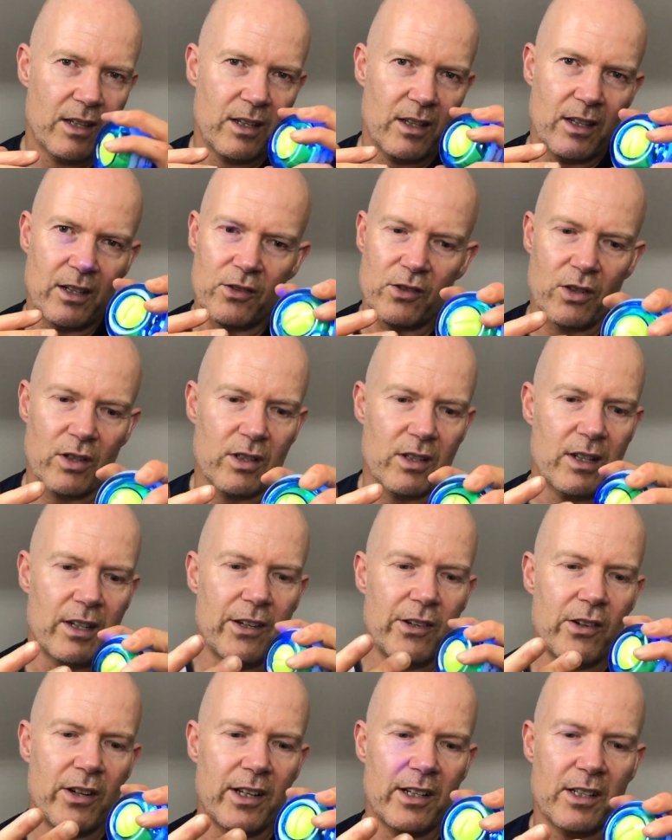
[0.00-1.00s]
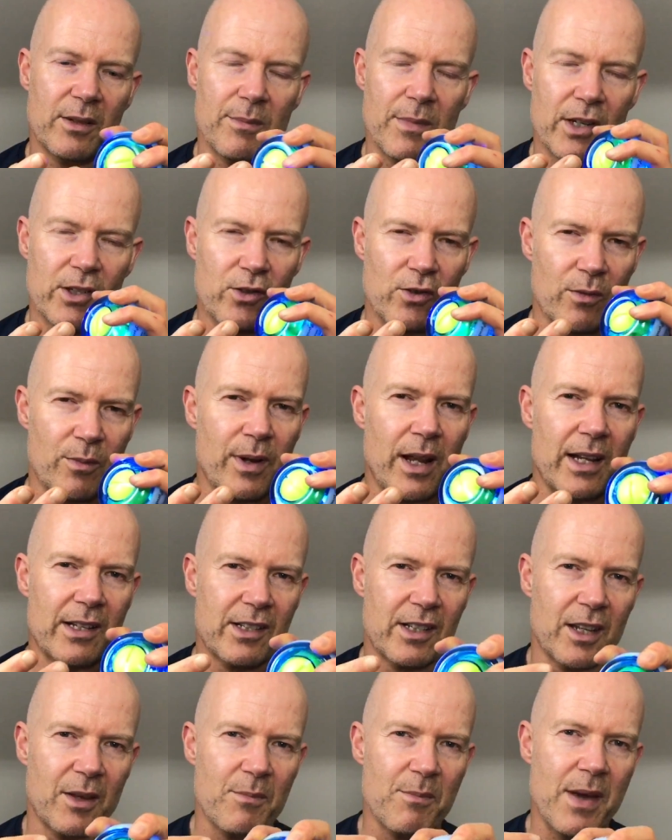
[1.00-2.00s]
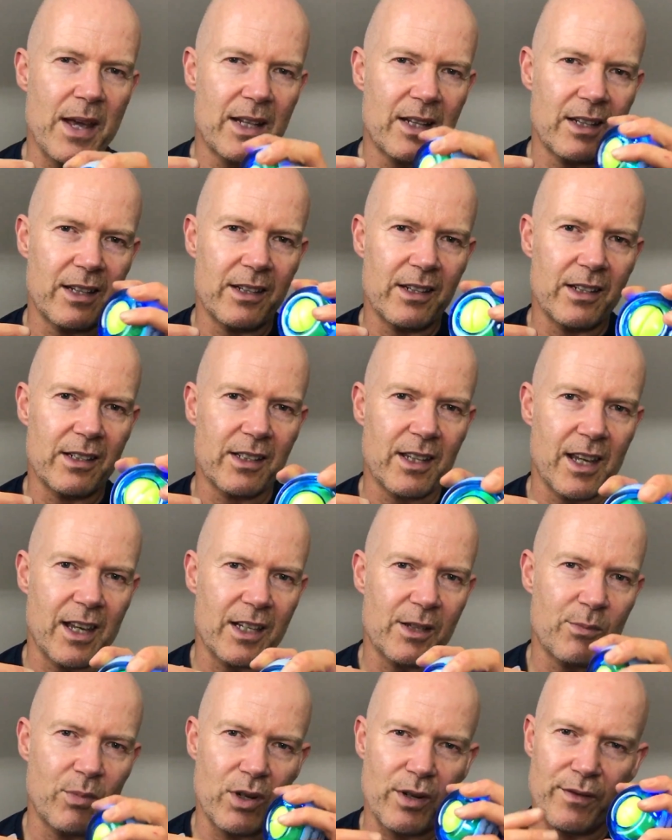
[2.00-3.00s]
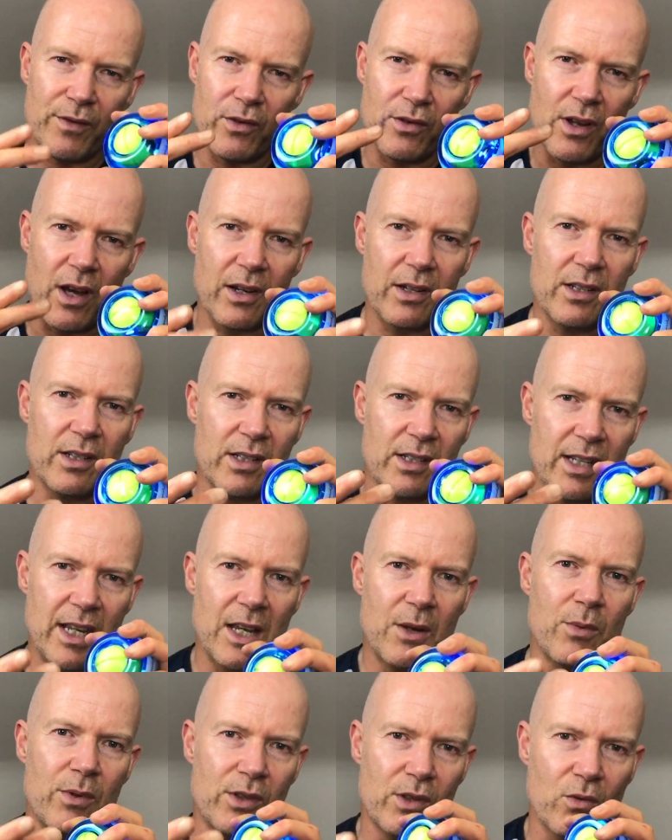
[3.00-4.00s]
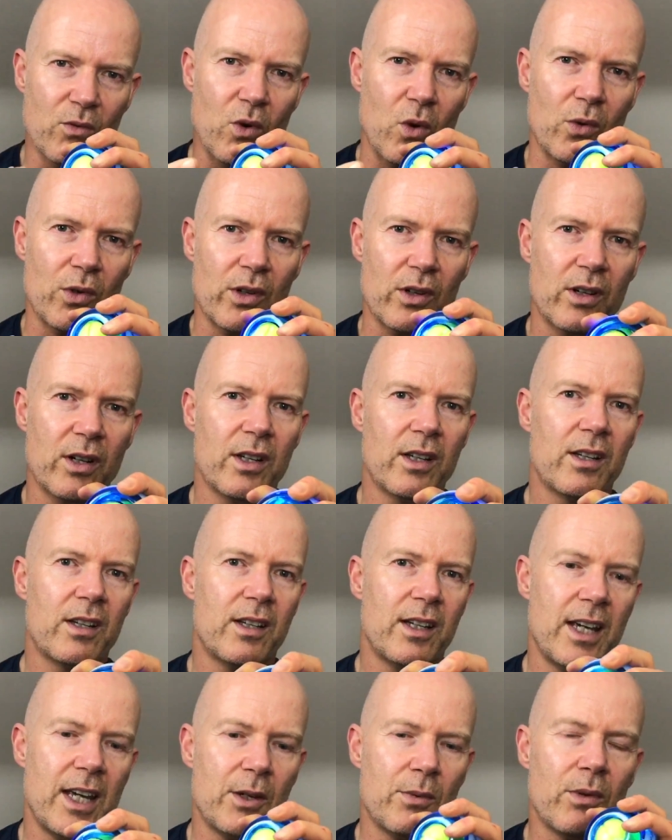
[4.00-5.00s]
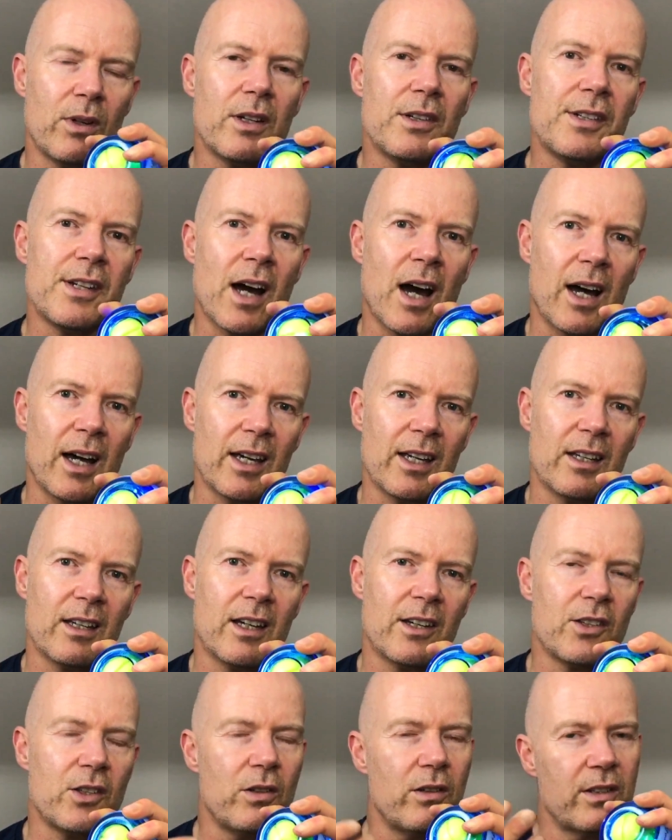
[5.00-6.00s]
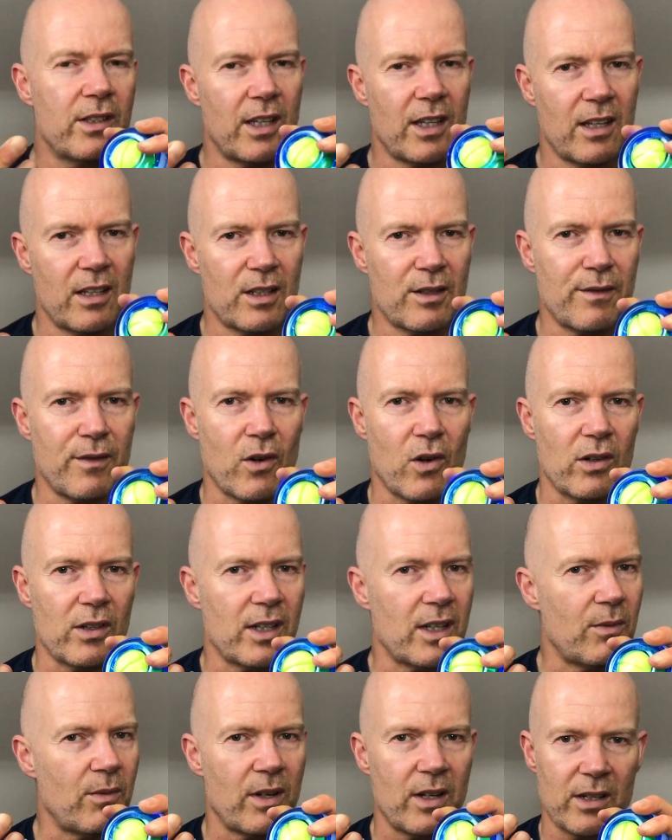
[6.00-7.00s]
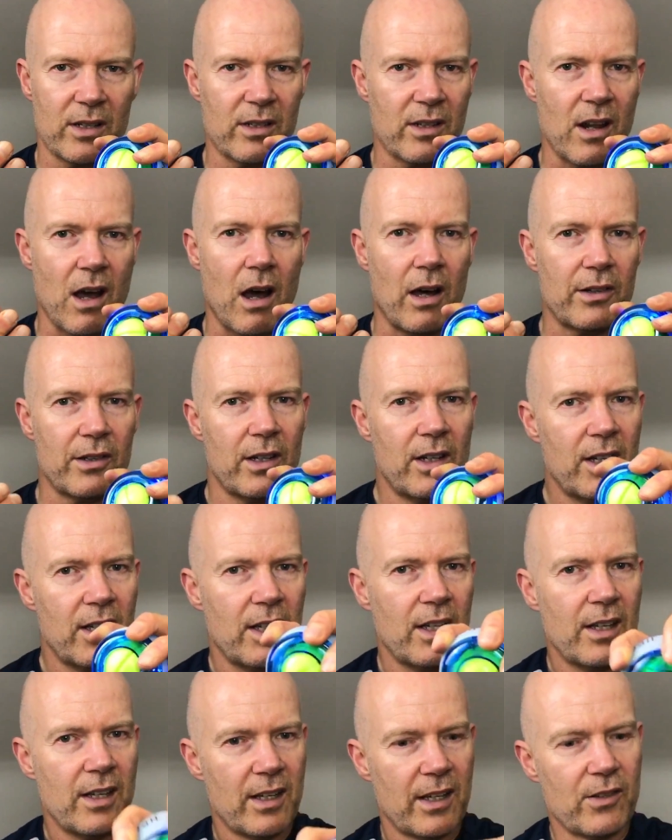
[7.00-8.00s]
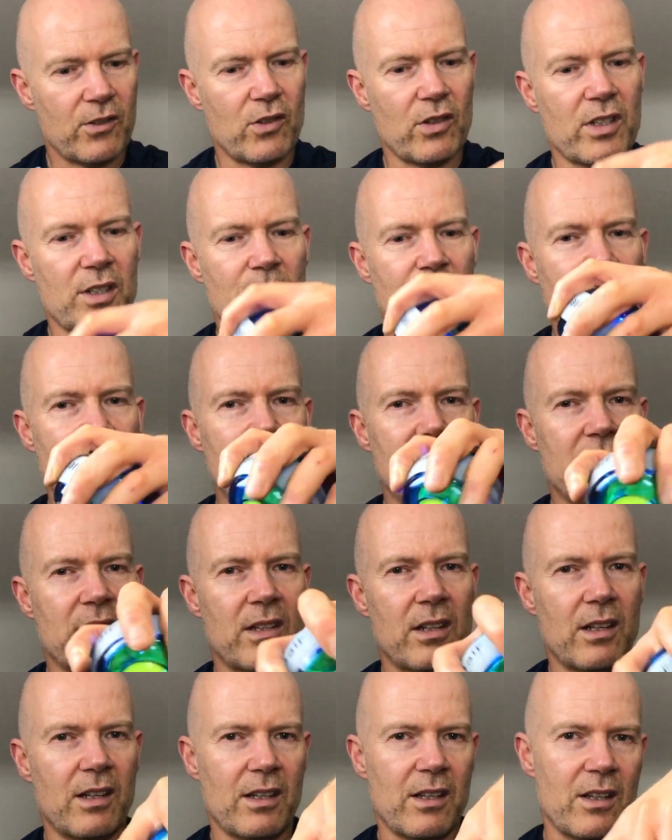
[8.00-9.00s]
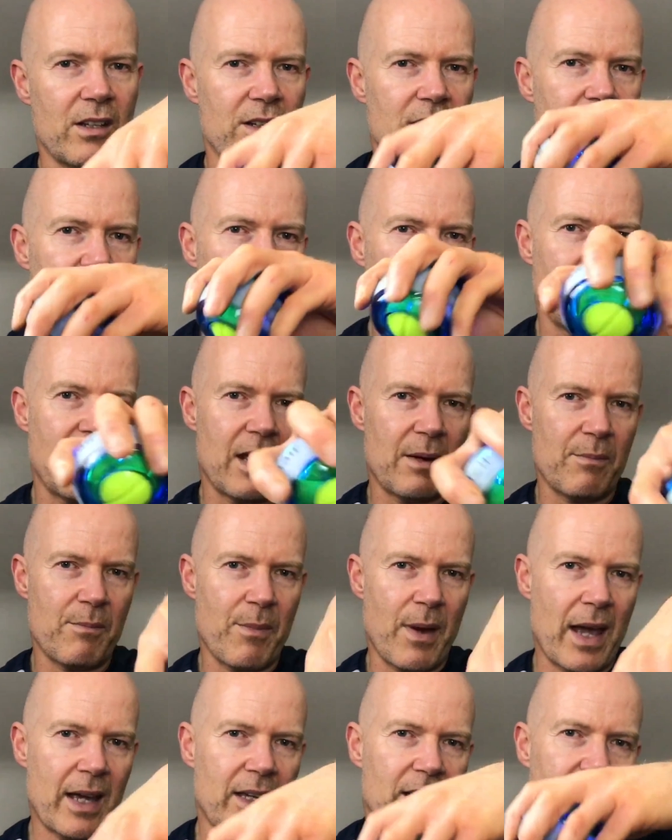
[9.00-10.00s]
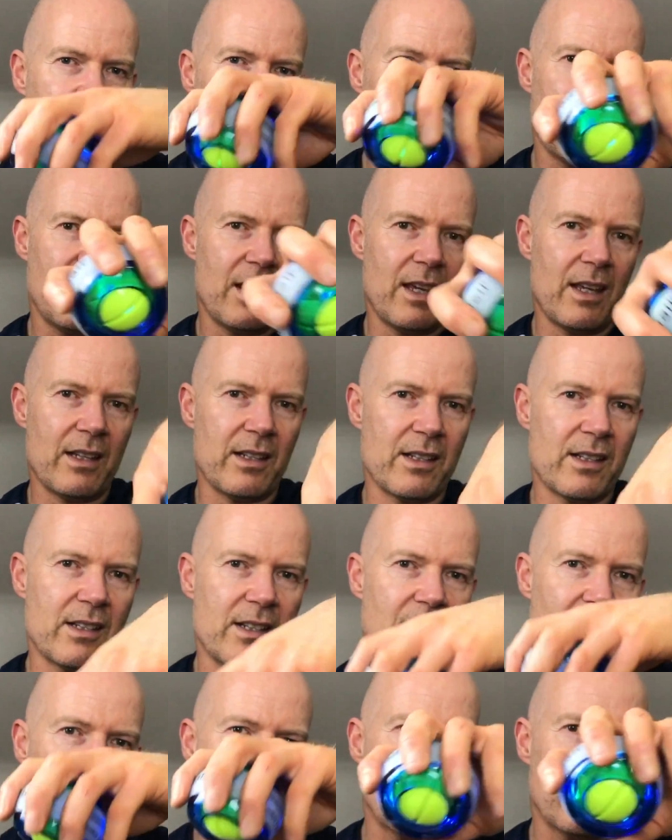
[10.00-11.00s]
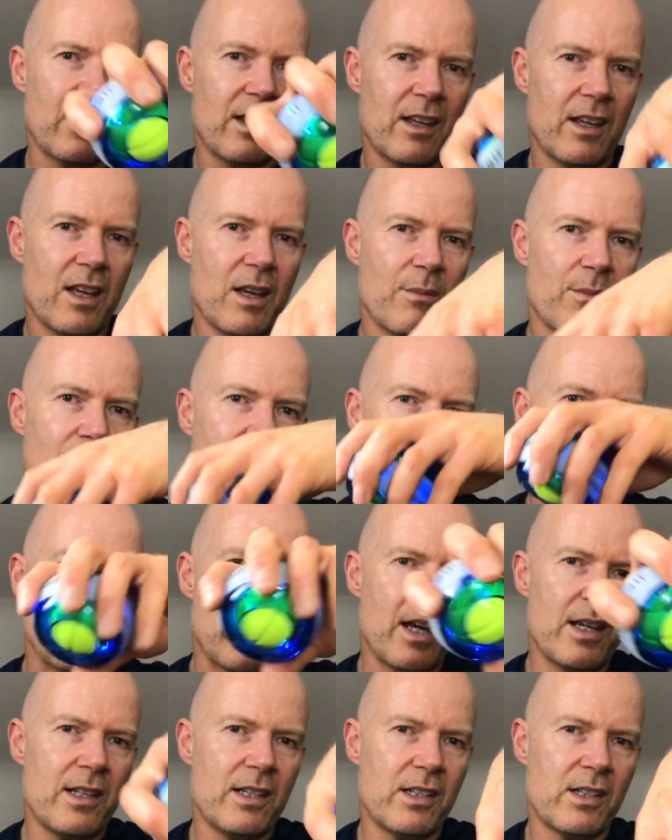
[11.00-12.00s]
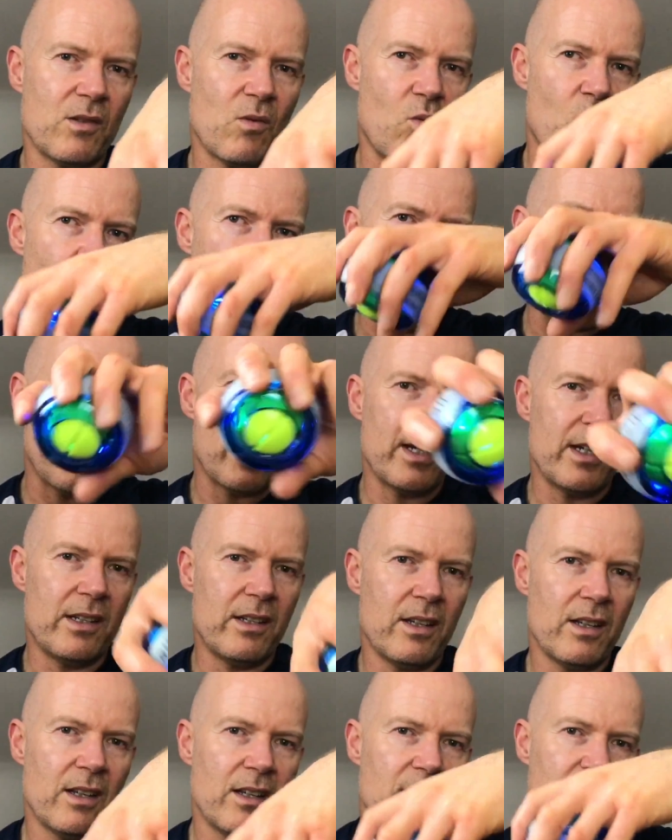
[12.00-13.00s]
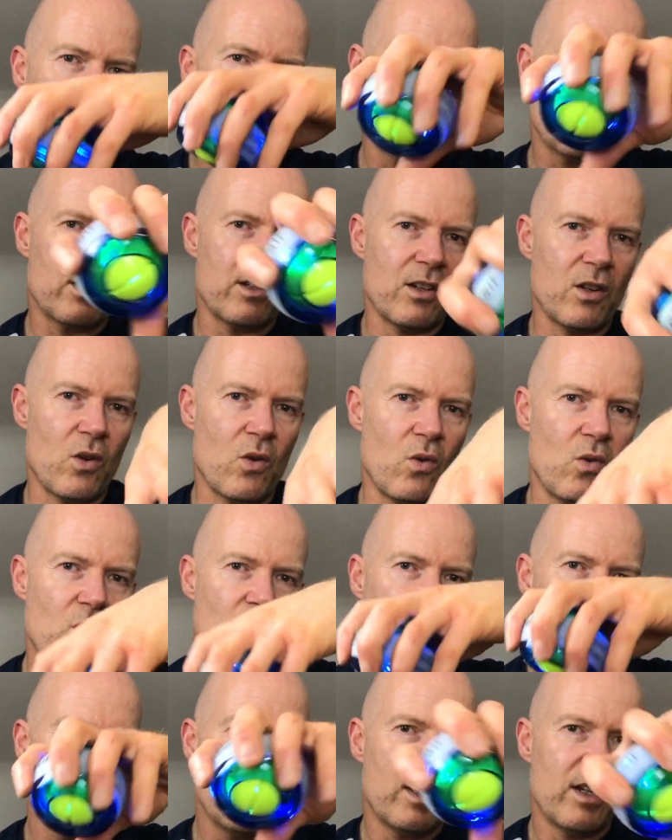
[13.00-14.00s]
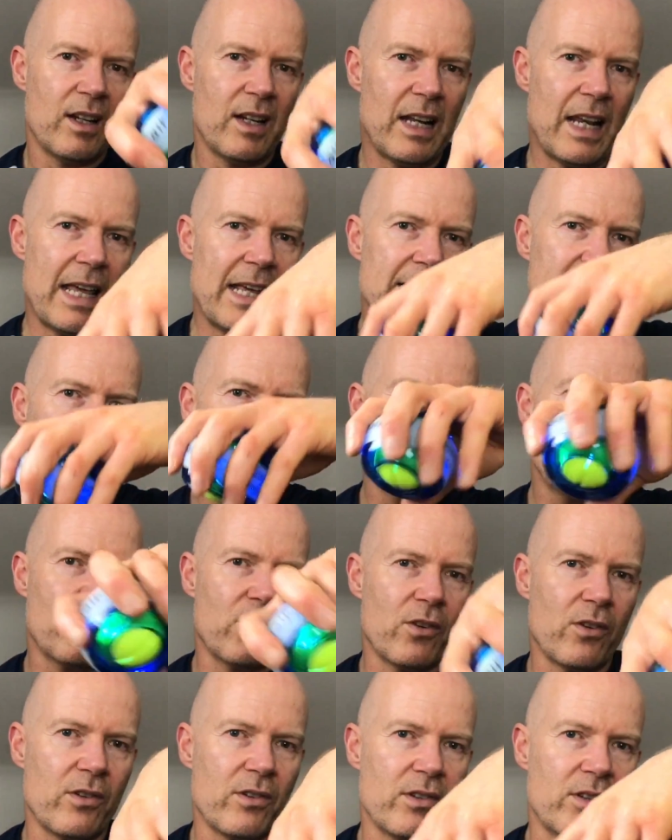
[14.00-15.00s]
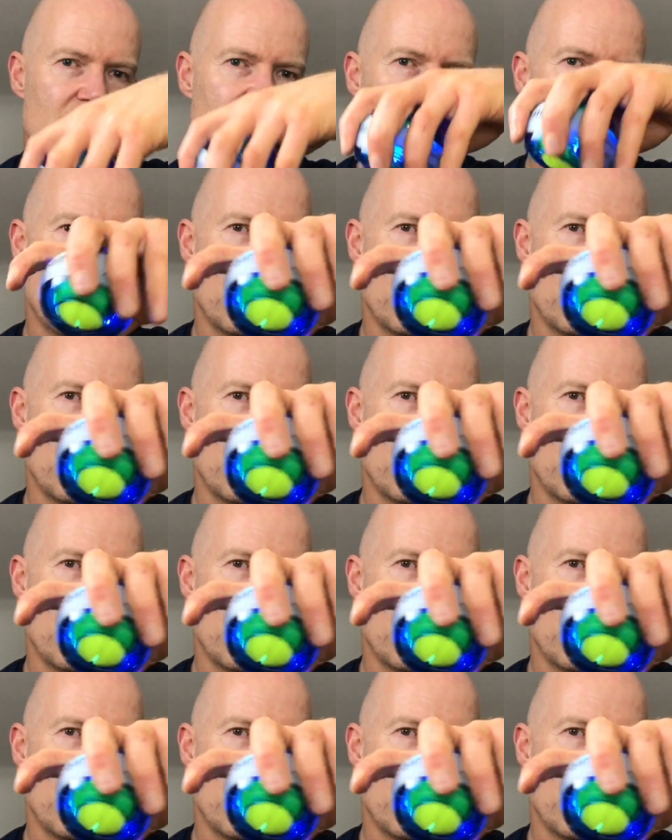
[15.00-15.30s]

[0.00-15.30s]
It's just literally, it's a mixture of plastic and metal in this case. But if you're not in sync with the rotor, it will die and you'll think it's faulty when it's not. It just means you need to get back in sync by nice, wide, slow, lazy turns,